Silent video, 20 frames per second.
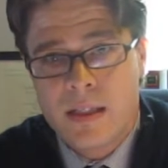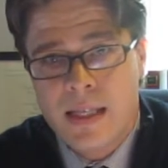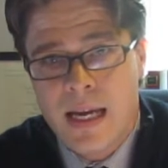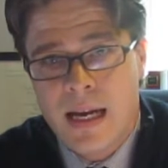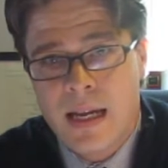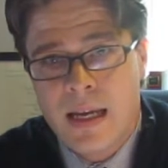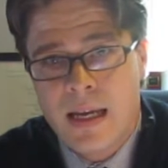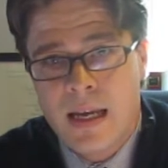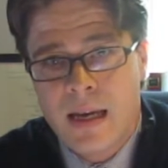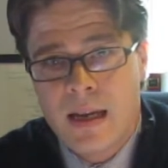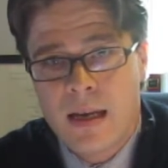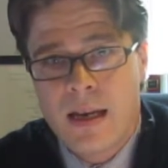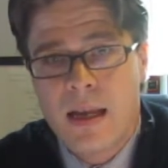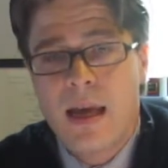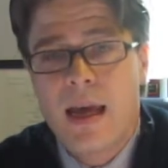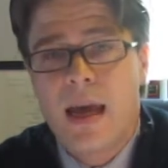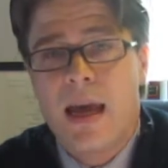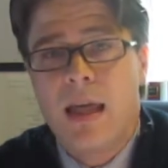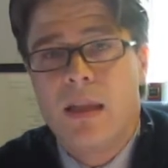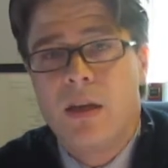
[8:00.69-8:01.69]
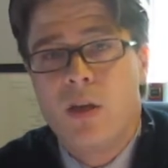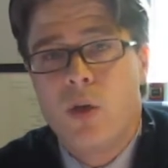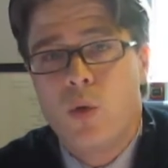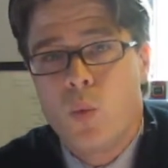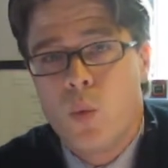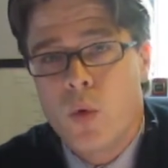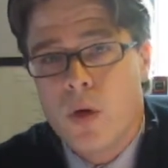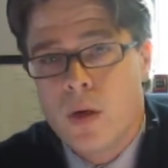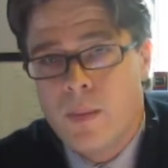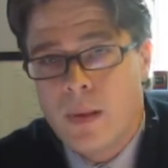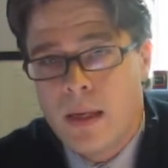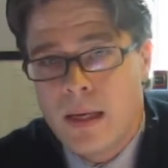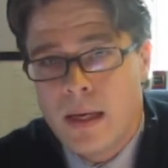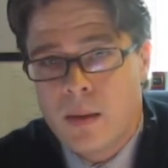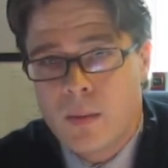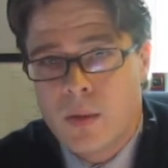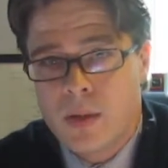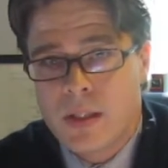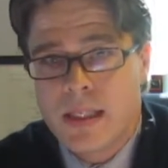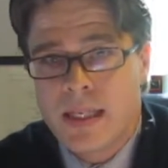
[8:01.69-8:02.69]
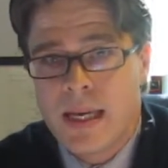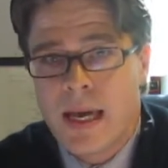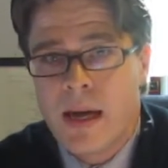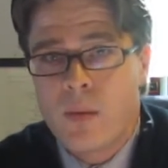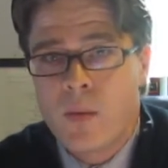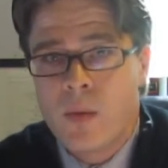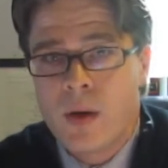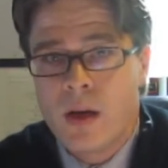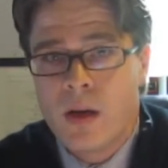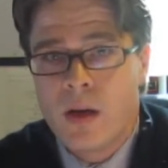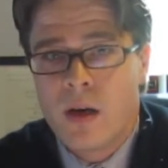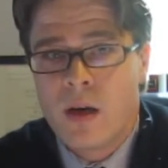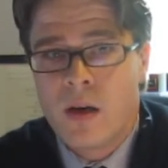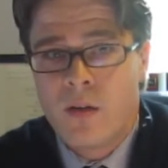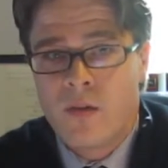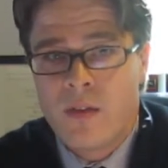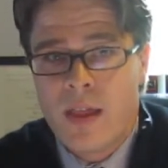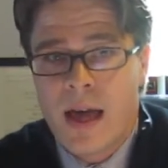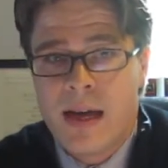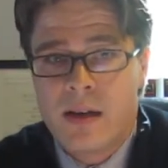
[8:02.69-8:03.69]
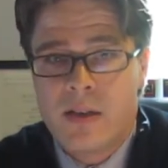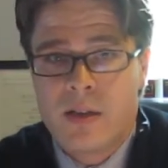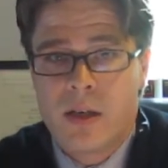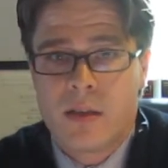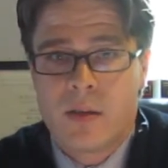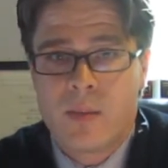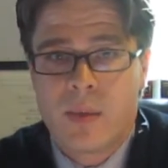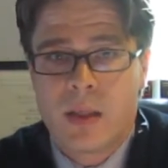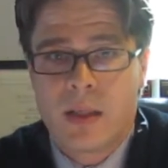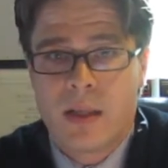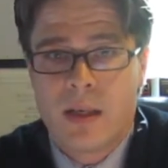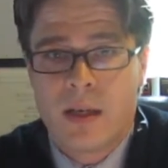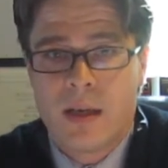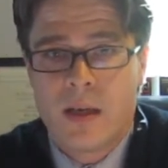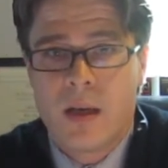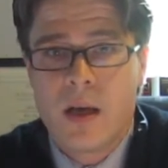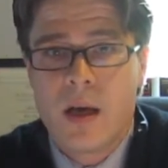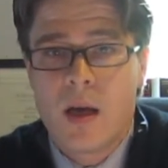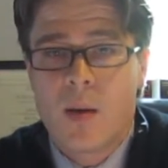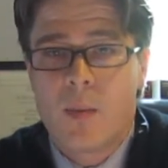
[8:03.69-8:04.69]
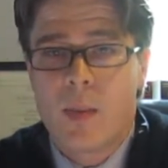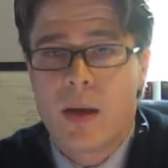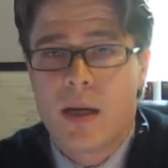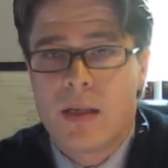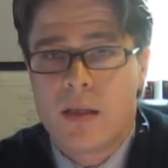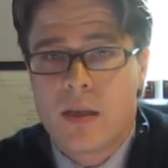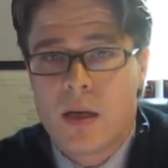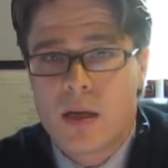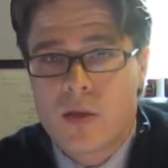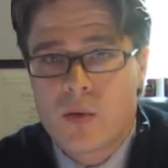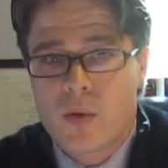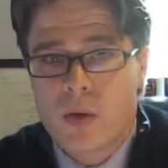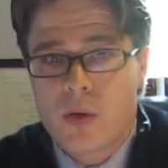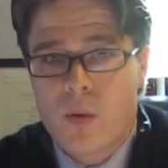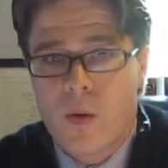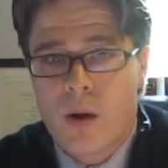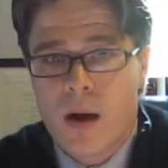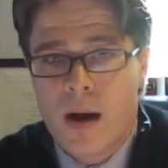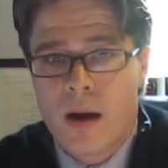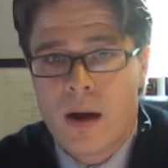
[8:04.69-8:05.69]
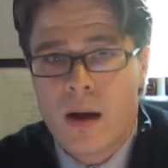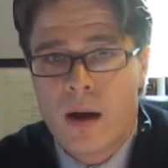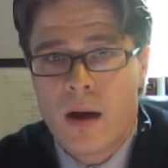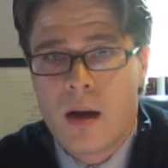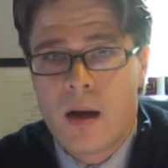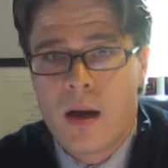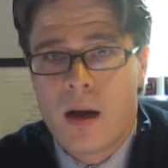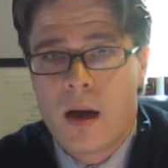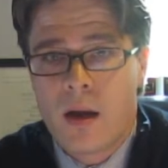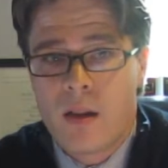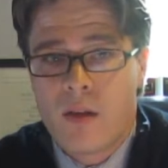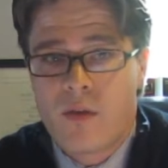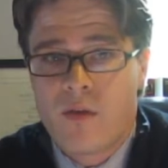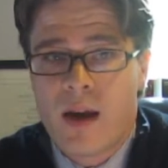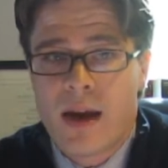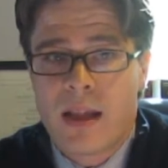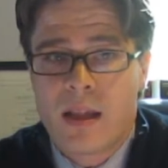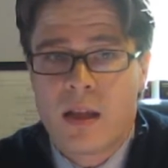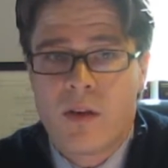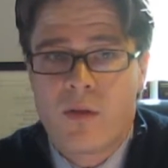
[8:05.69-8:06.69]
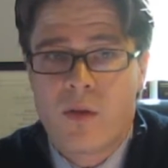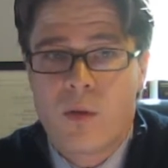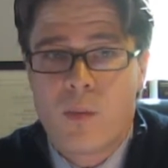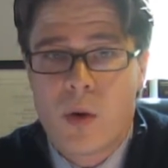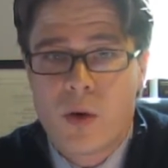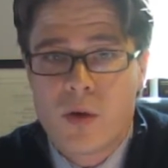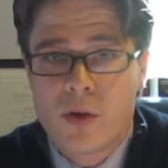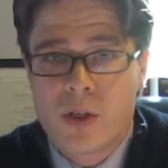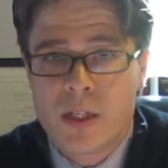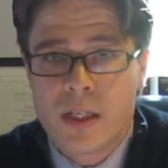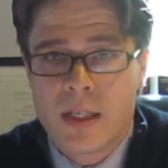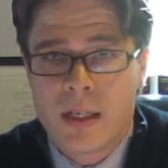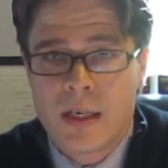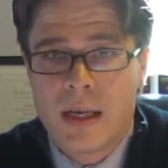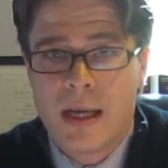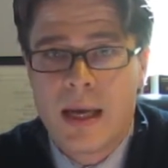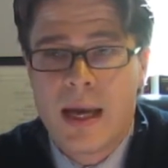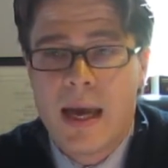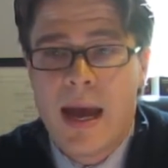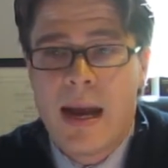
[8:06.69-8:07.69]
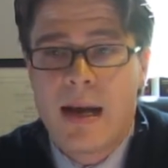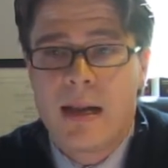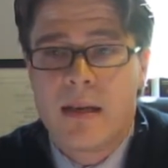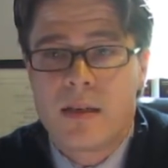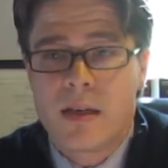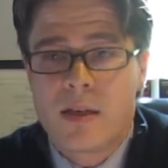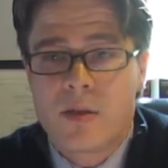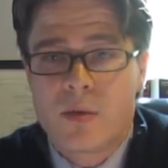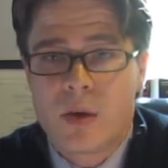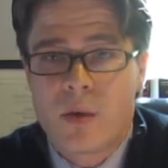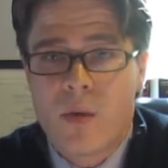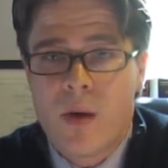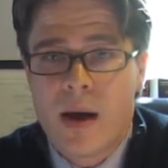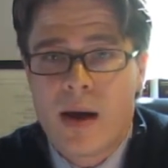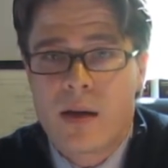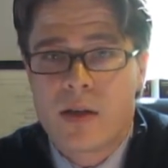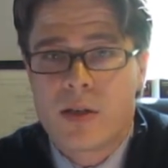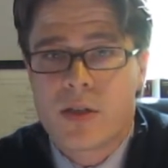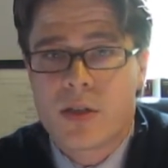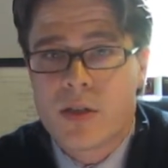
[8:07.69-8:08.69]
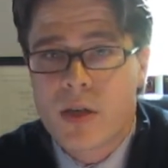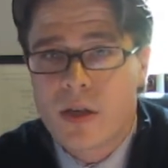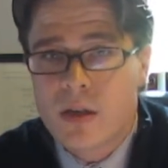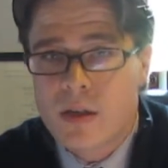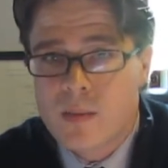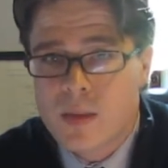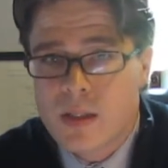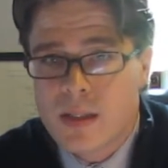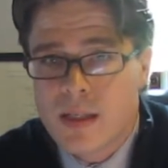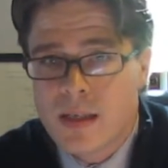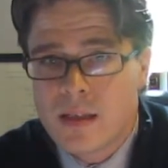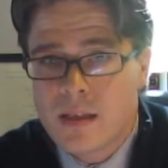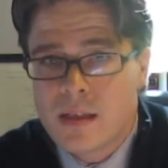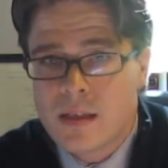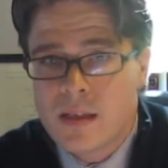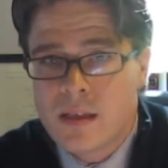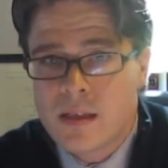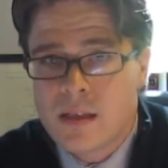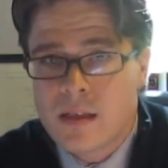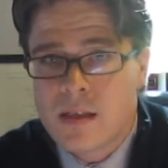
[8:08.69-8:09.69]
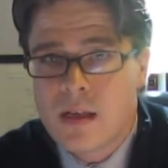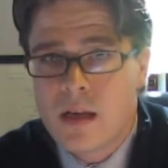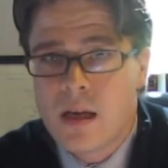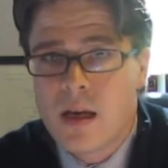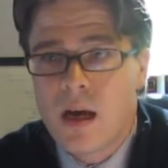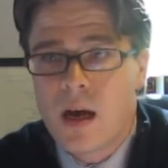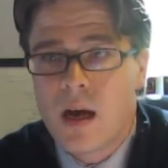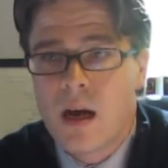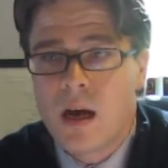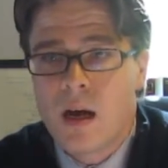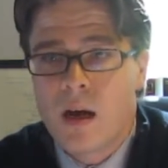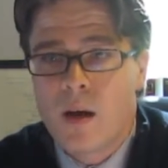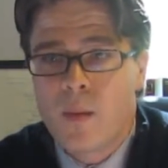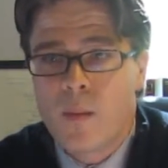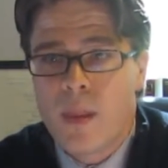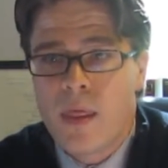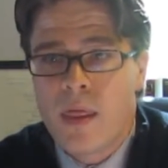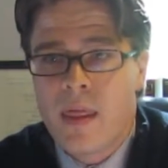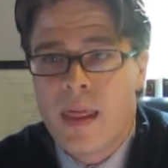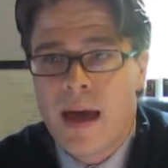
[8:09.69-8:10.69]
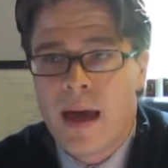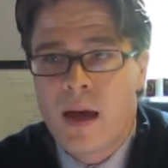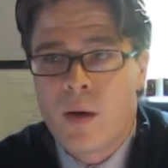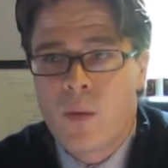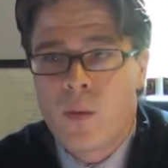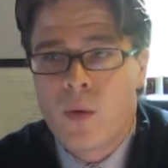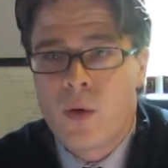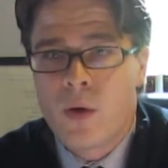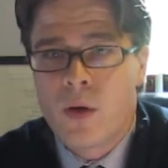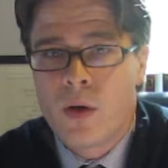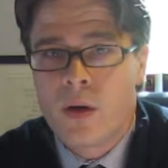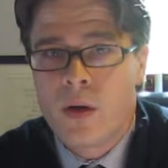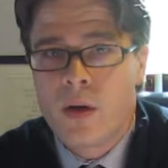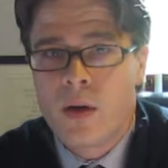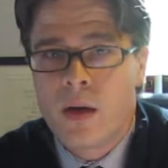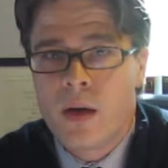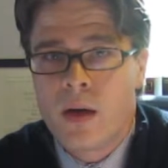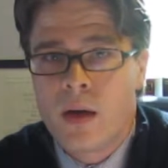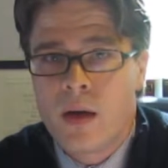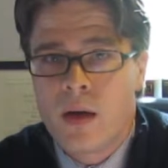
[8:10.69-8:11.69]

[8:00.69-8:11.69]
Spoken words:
debt again, and then you would be able to get rid of that judgment lien. But it does require the filing of a motion, and it does require circumstances that would